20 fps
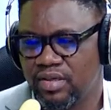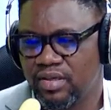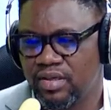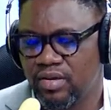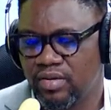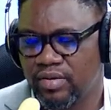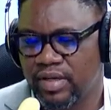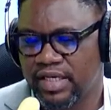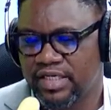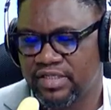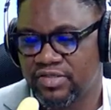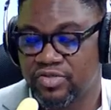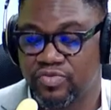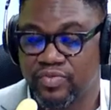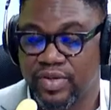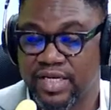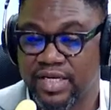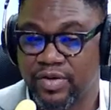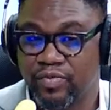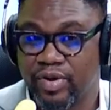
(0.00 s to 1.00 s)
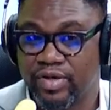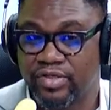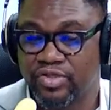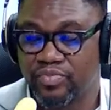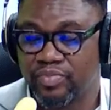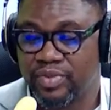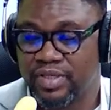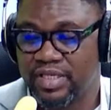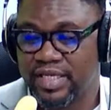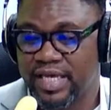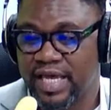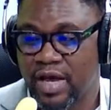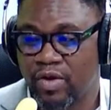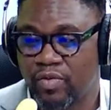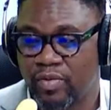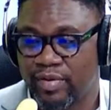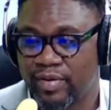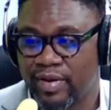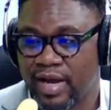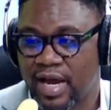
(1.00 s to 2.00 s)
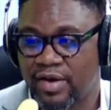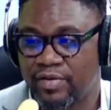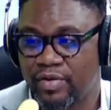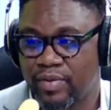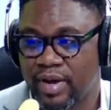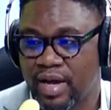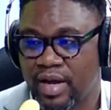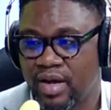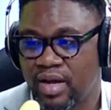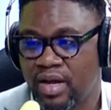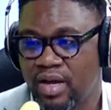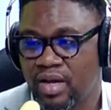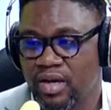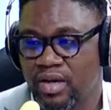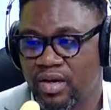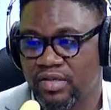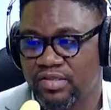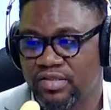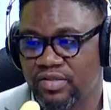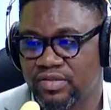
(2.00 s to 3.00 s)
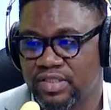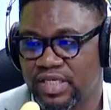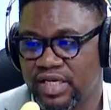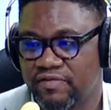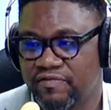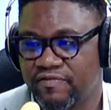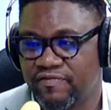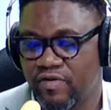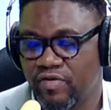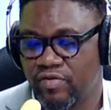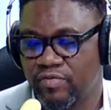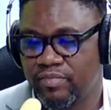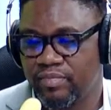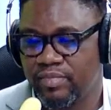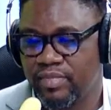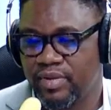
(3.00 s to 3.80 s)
Okay, this is when they went to meet the Arewa Consultative Forum.